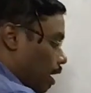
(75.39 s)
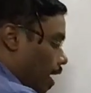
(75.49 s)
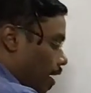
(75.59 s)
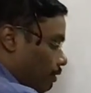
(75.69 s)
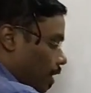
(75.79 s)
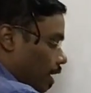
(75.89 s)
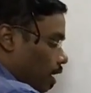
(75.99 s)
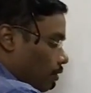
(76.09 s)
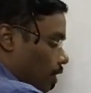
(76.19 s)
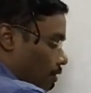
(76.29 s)
I have
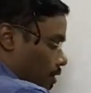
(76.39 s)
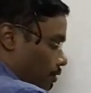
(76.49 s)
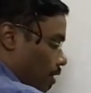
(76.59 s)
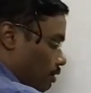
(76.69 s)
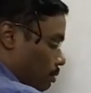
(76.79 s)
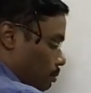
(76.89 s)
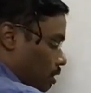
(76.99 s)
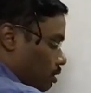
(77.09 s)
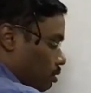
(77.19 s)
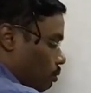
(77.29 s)
taken five
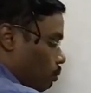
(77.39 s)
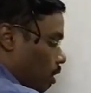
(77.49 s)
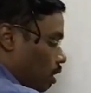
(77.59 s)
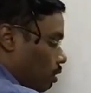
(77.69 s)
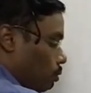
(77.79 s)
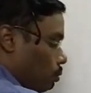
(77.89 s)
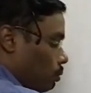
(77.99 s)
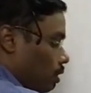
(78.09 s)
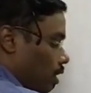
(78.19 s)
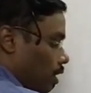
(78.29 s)
numbers 1, 2,
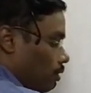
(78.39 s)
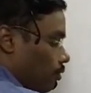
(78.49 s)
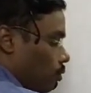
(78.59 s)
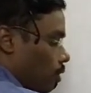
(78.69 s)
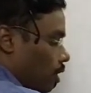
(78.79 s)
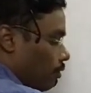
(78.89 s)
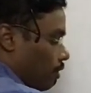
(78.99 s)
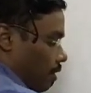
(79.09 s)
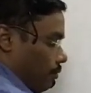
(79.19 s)
3, 4, and 5.